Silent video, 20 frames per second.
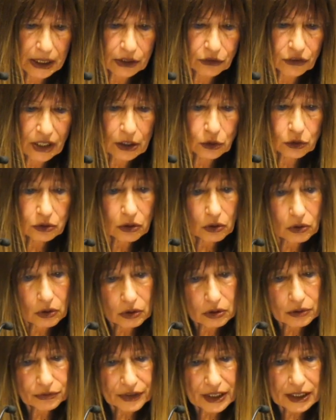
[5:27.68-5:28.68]
background,
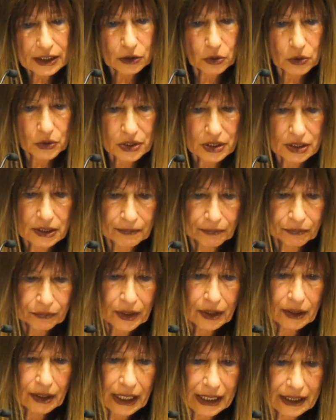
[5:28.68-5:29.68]
or values.
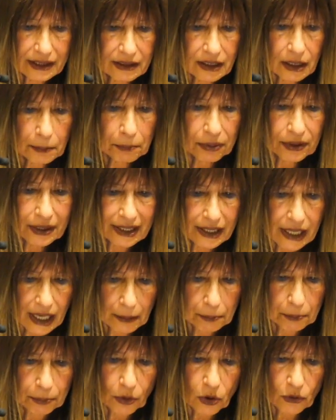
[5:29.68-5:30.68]
A deep
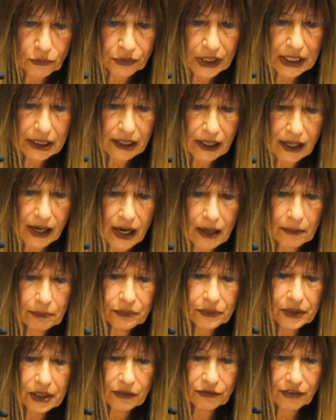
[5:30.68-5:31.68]
gap of
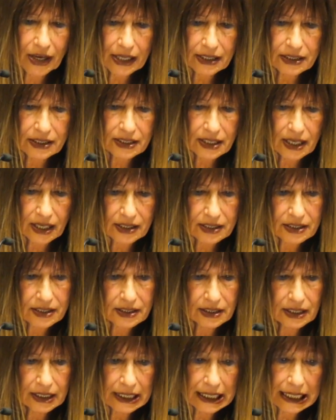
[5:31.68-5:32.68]
income divides
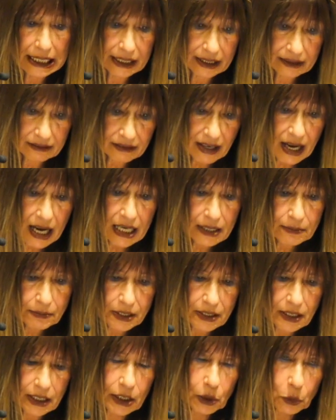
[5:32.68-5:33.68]
us, and at
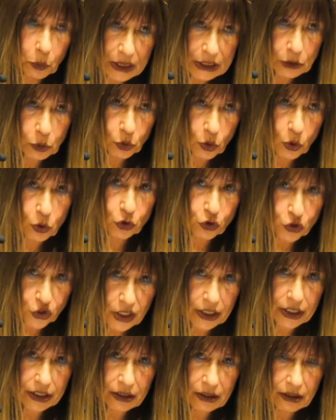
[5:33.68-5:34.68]
times we do not
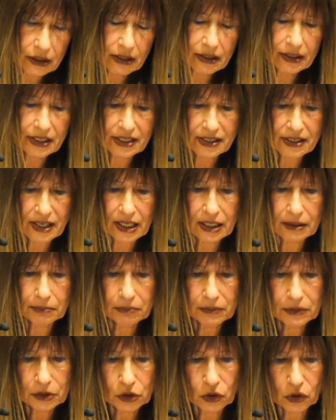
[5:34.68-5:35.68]
share the
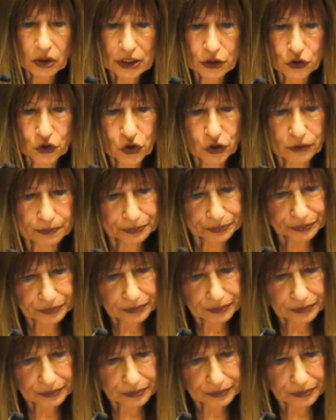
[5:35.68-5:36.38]
same knowledge.